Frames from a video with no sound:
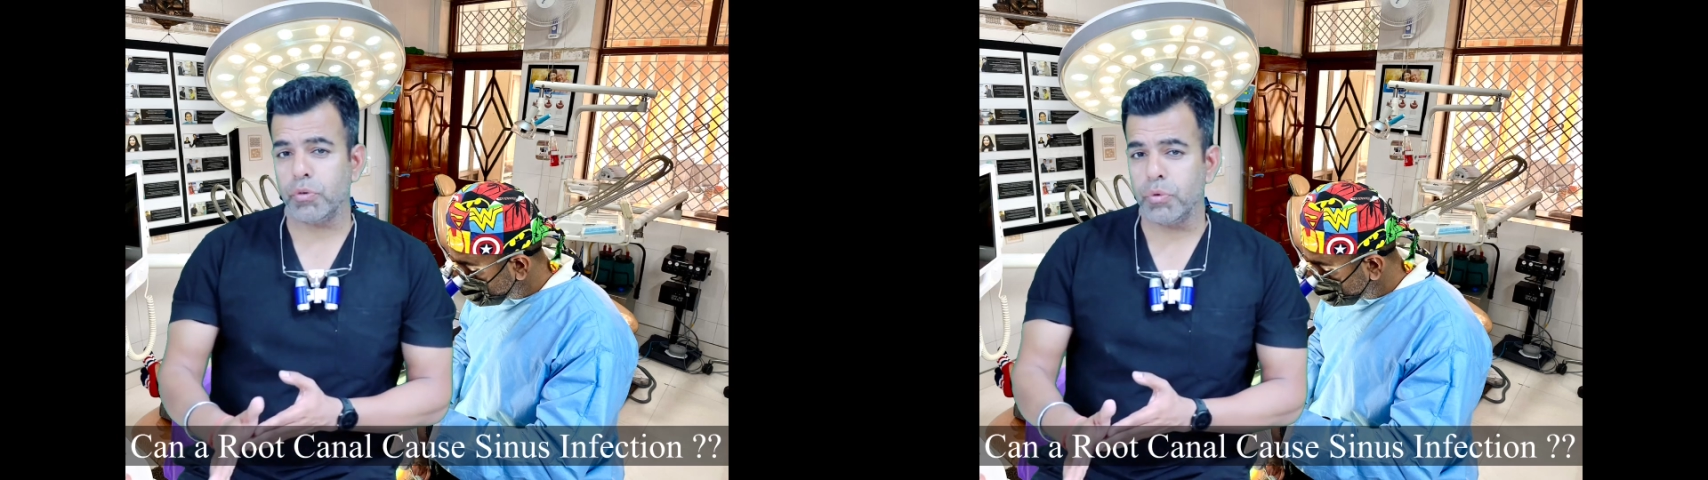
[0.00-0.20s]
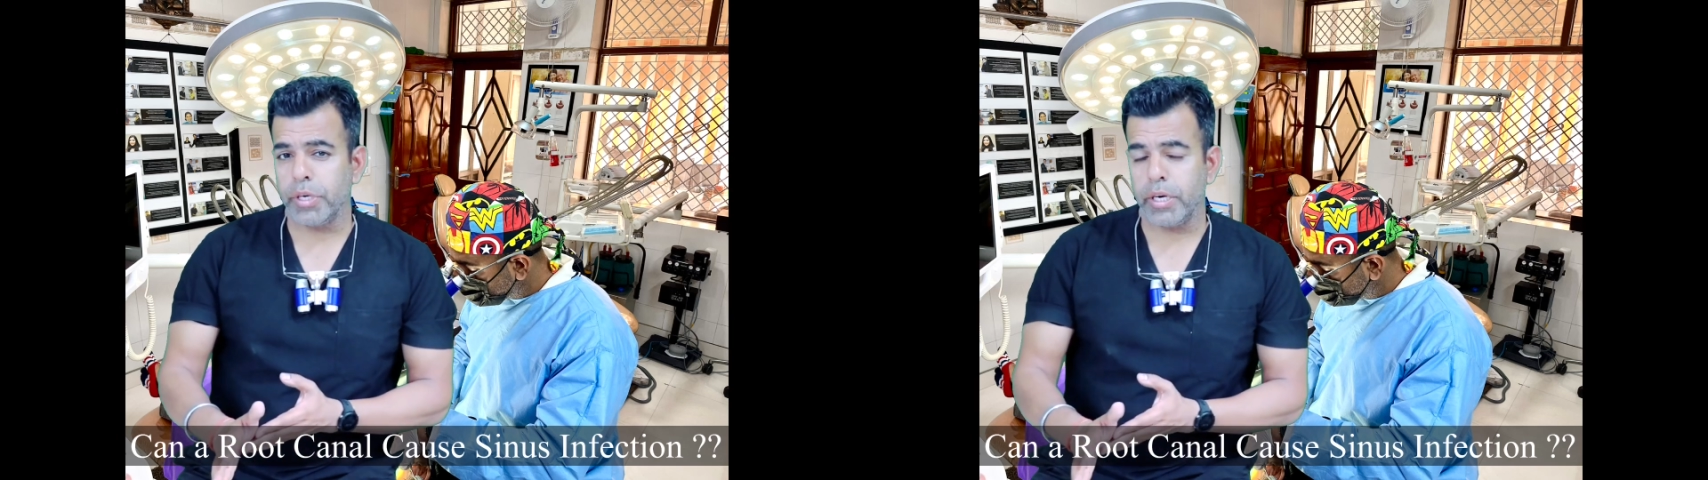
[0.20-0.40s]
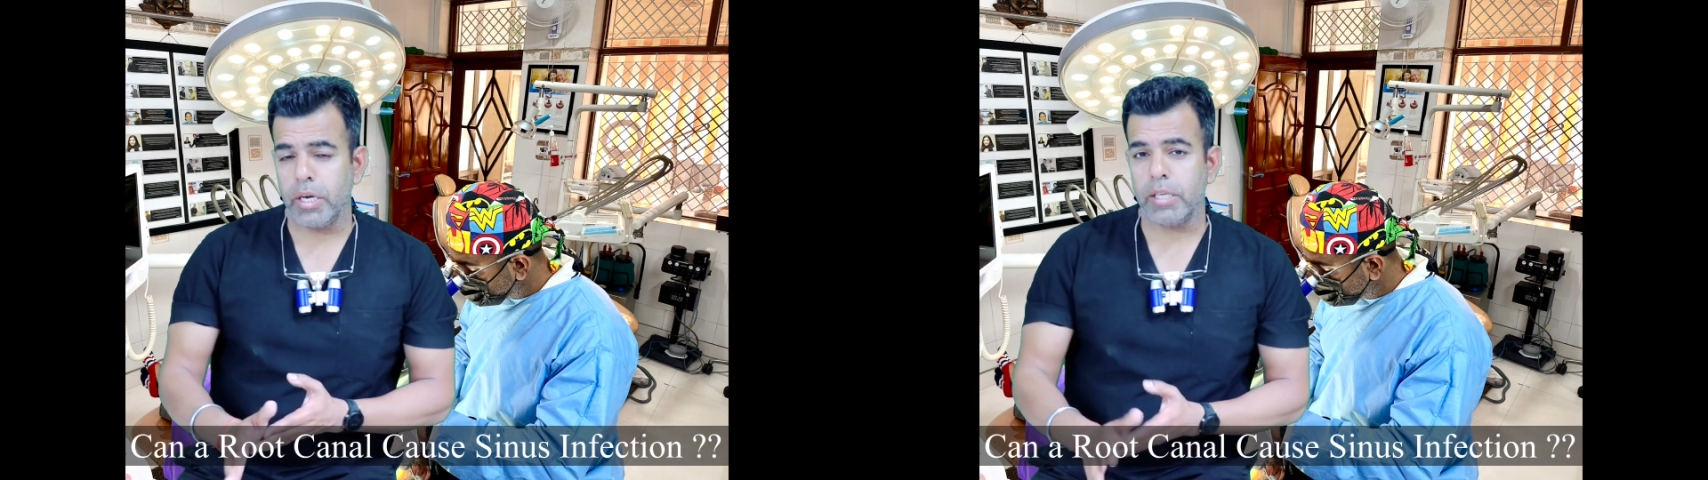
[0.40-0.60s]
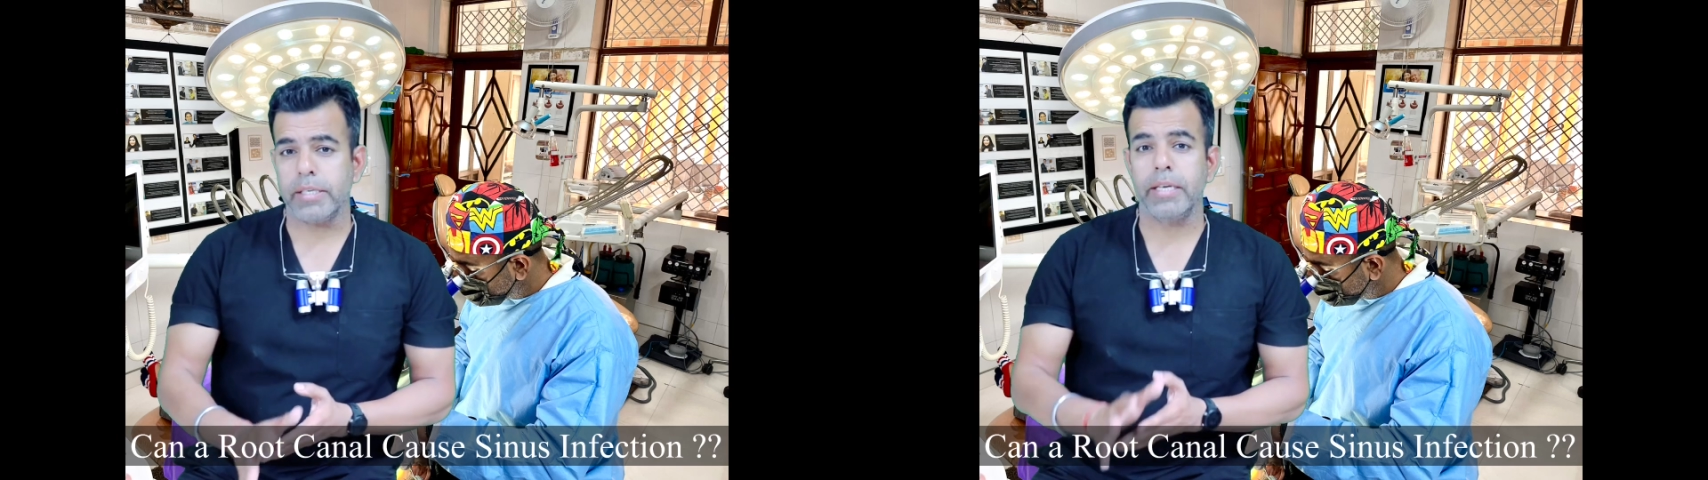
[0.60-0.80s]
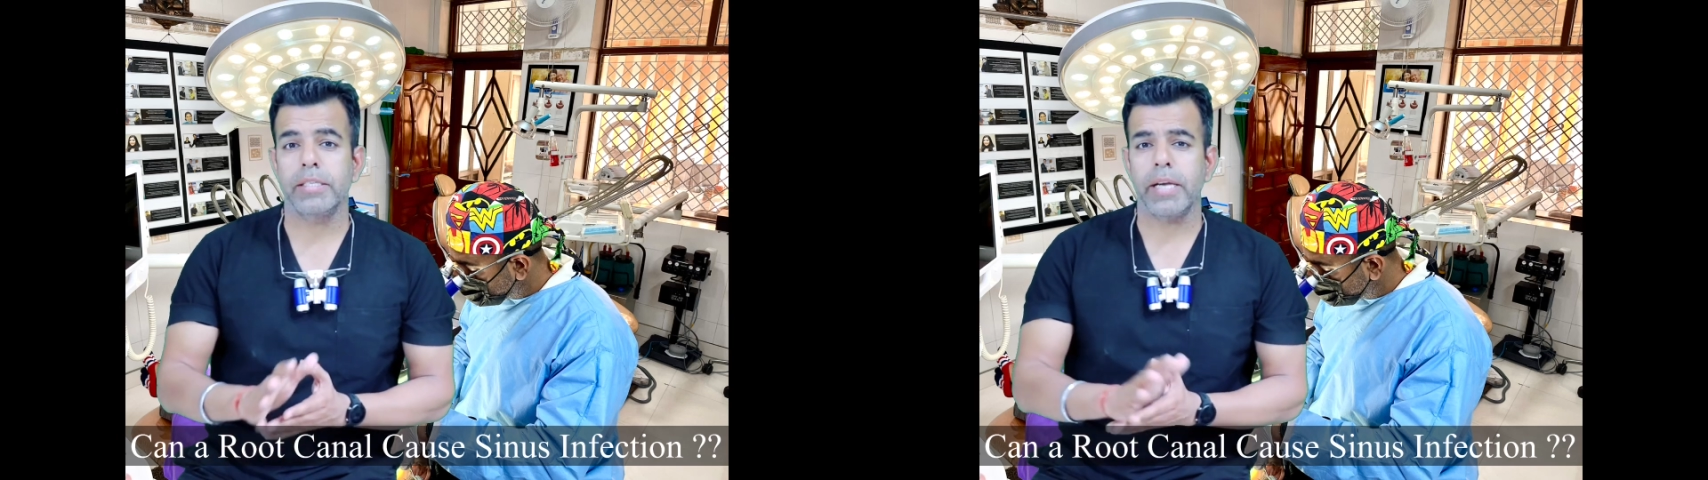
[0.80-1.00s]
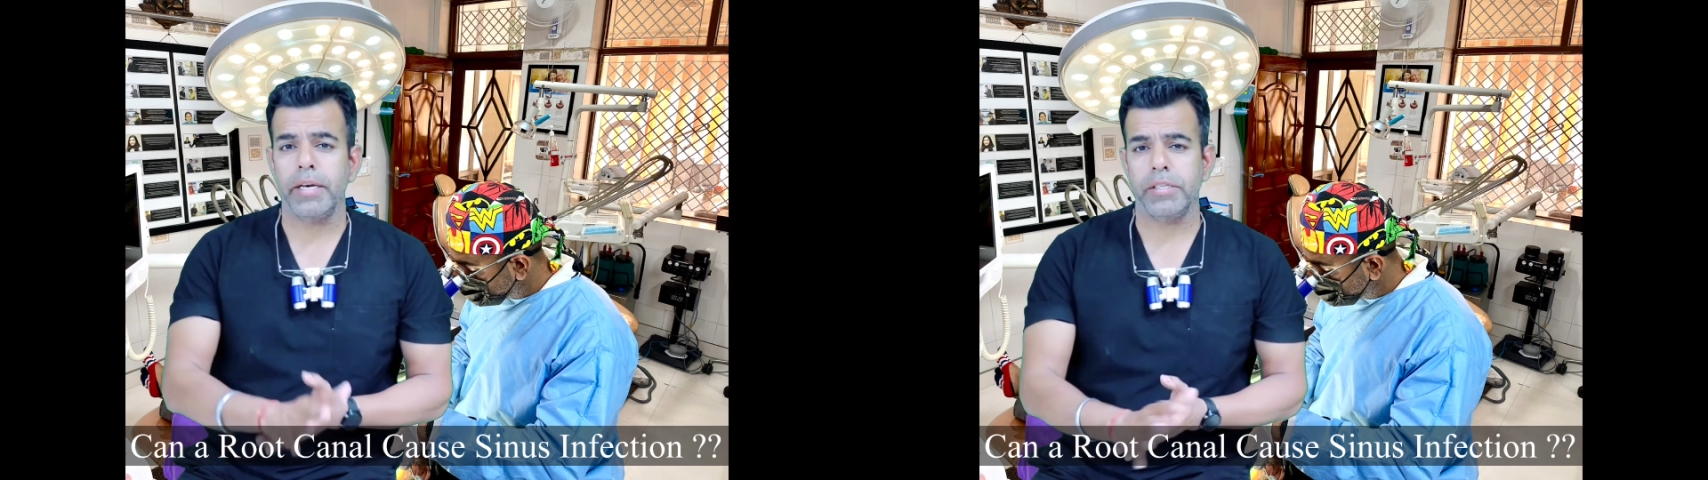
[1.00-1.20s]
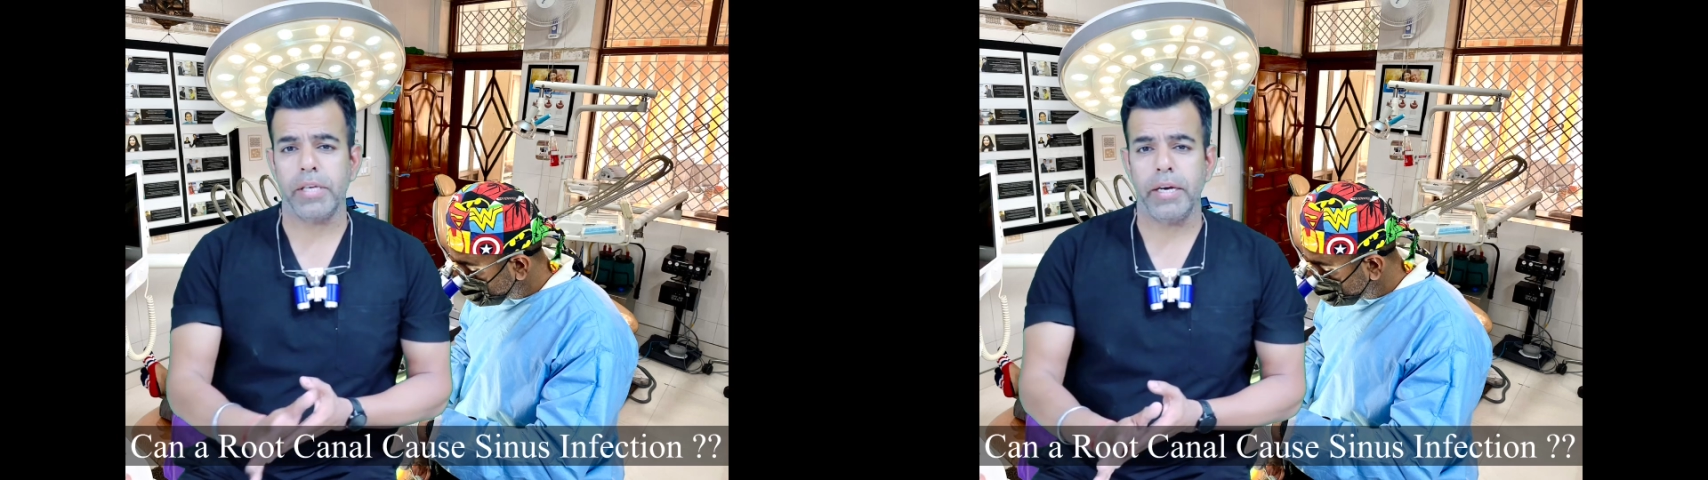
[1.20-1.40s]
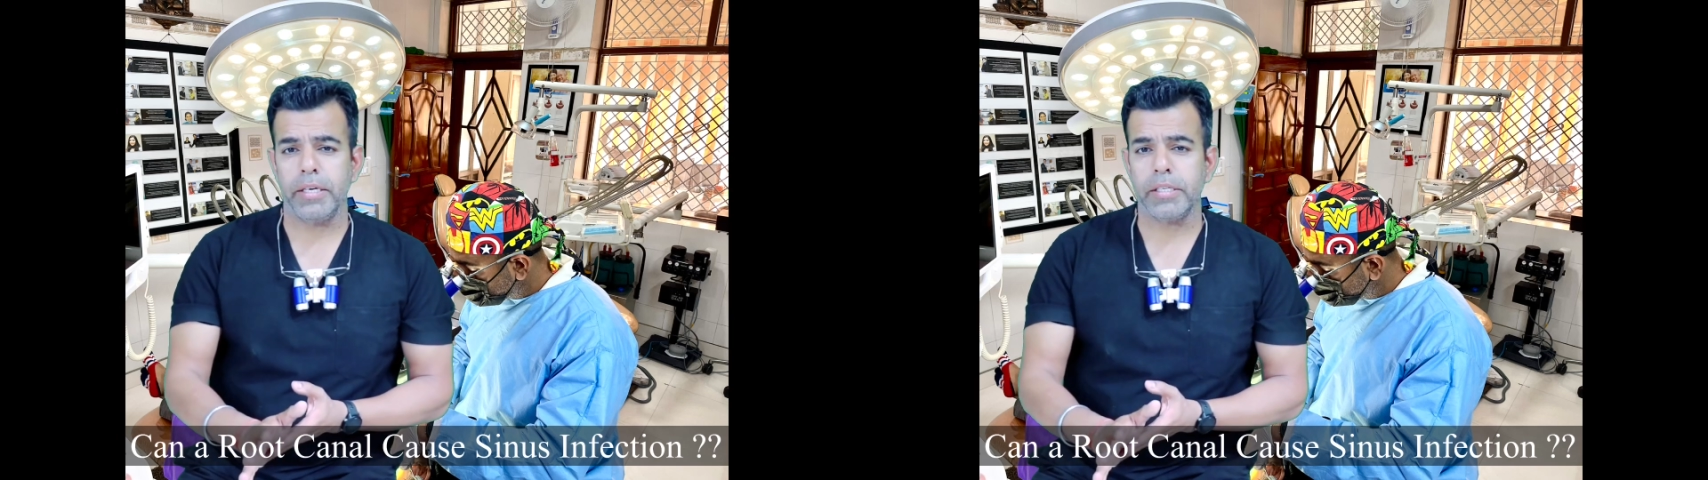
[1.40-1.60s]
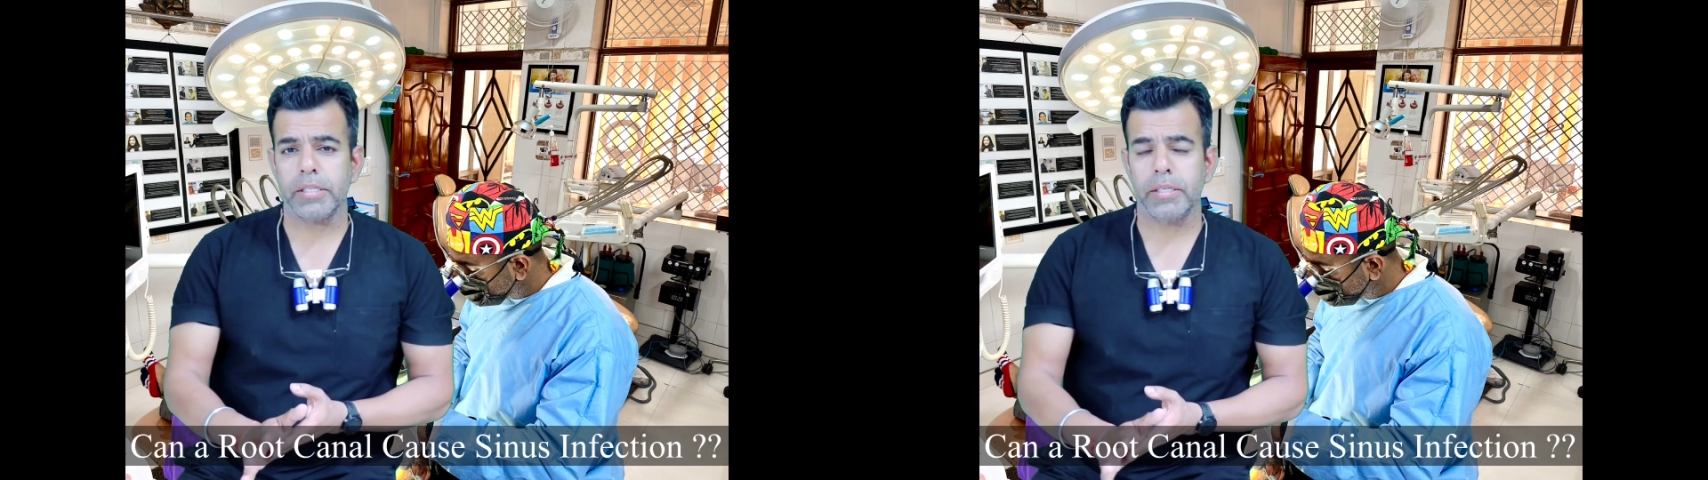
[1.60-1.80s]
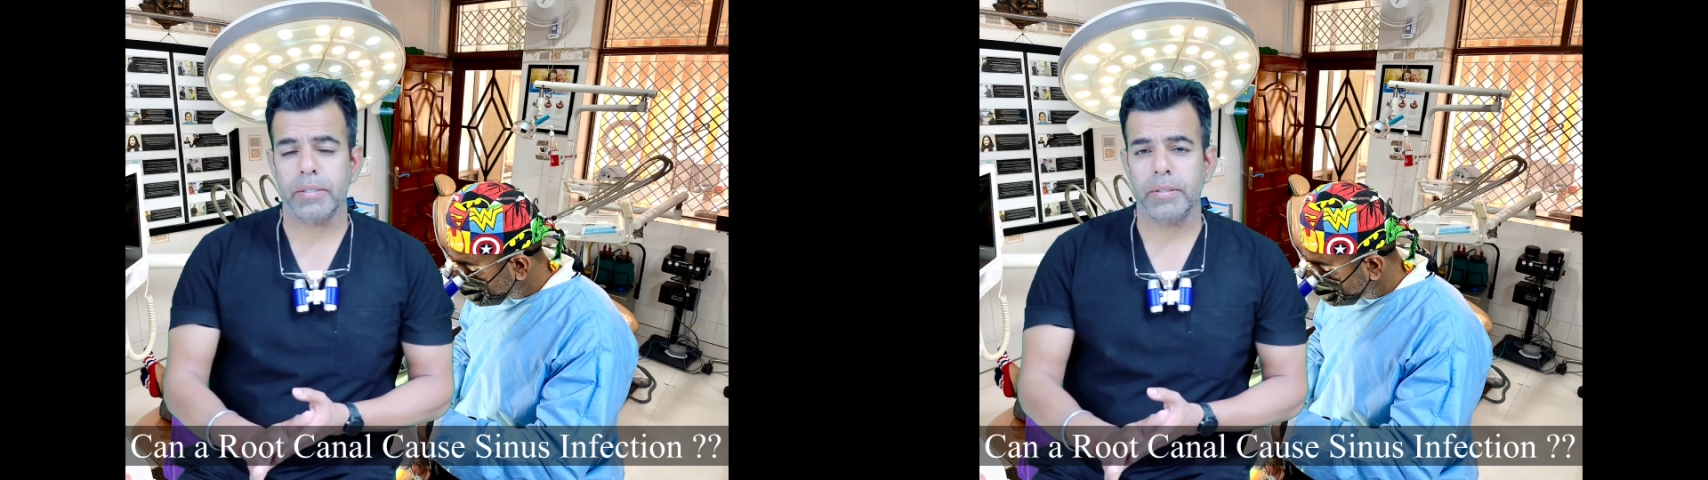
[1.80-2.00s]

root canals and sinusitis.